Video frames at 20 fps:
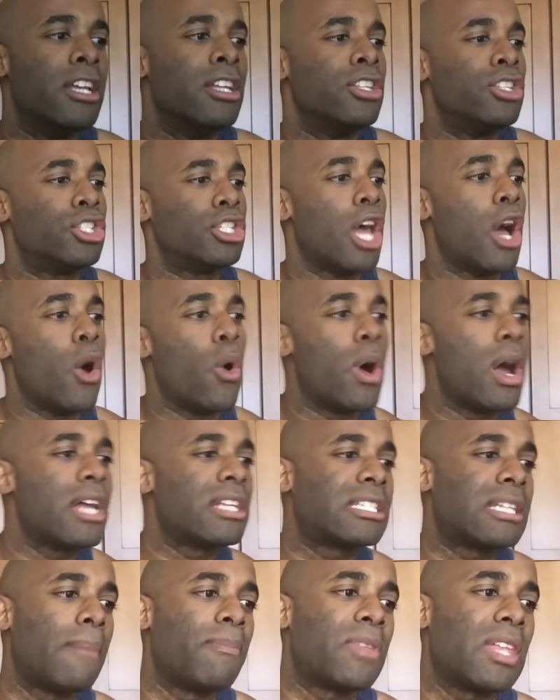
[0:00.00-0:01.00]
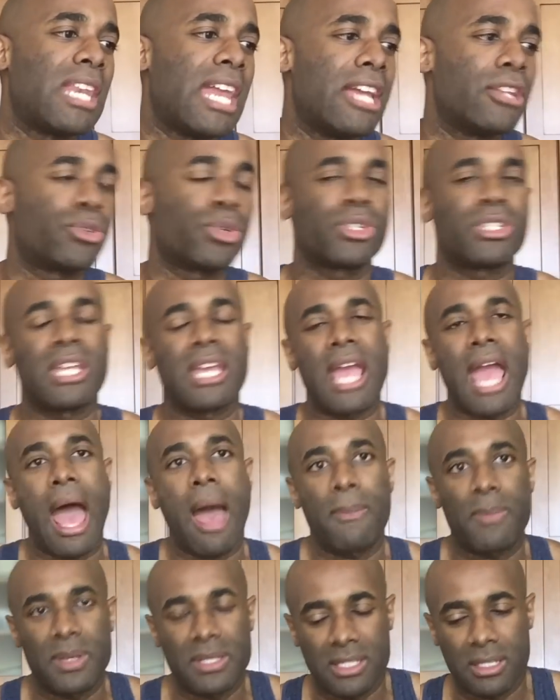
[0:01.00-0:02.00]
So something interesting
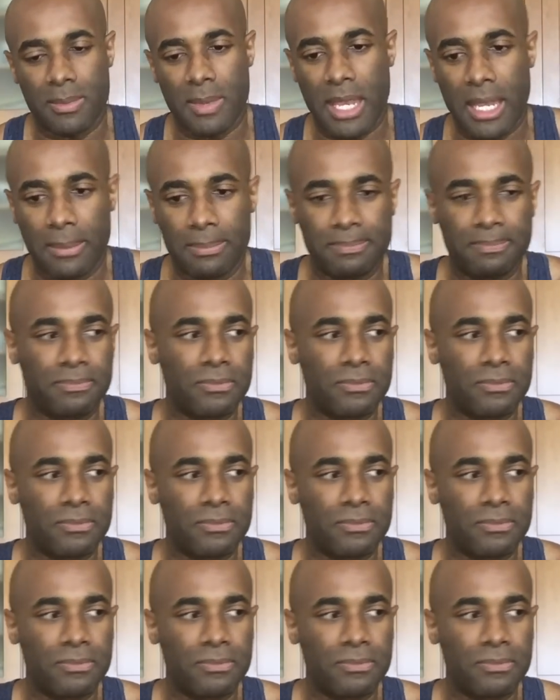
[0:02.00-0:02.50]
happened to me.